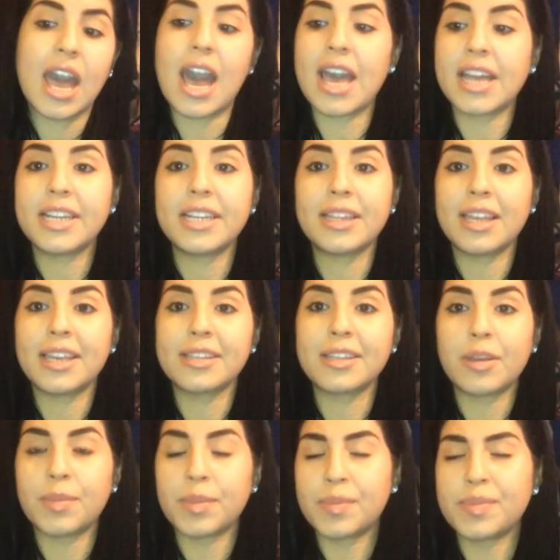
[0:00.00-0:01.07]
I didn't like
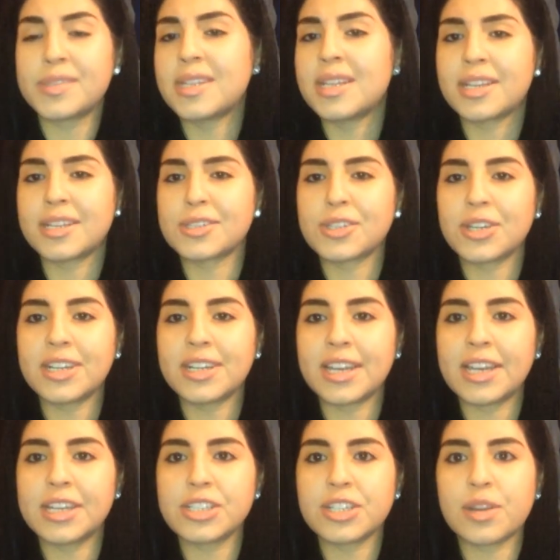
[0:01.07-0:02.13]
them until like a certain
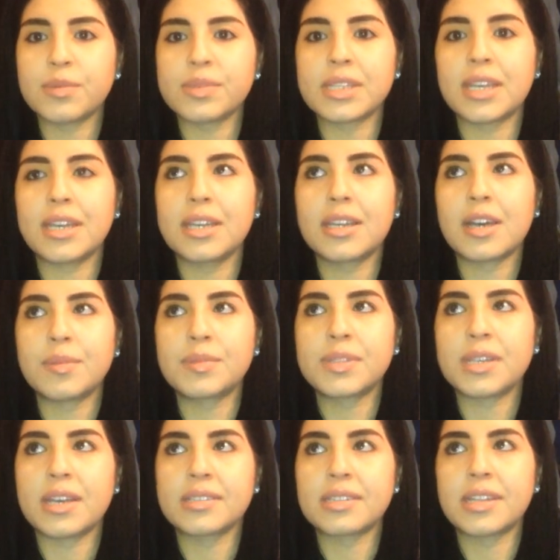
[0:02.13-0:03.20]
age, and I was like
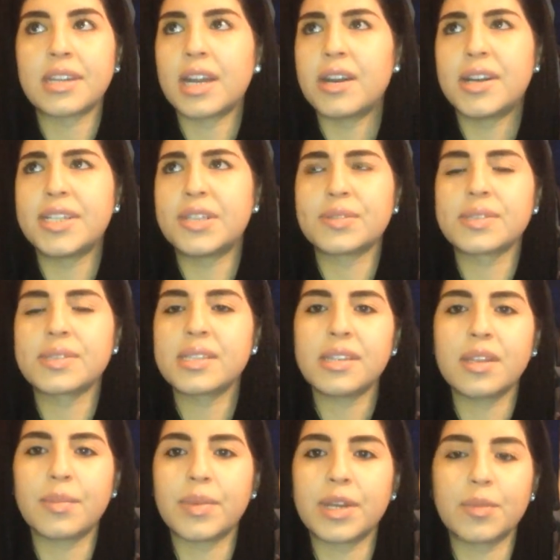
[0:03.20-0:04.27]
obsessed, and now I don't see
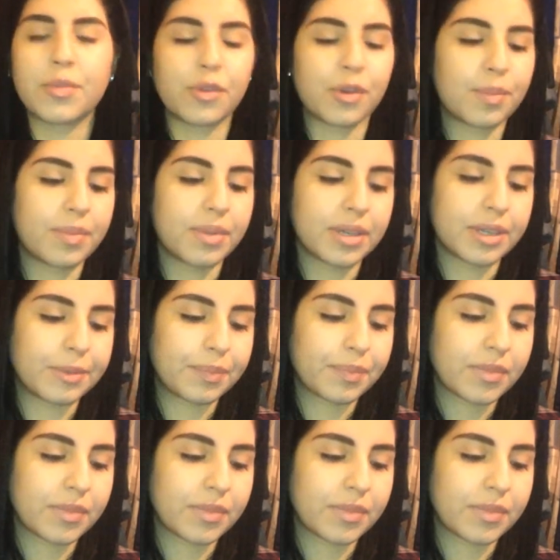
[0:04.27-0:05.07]
them anymore. But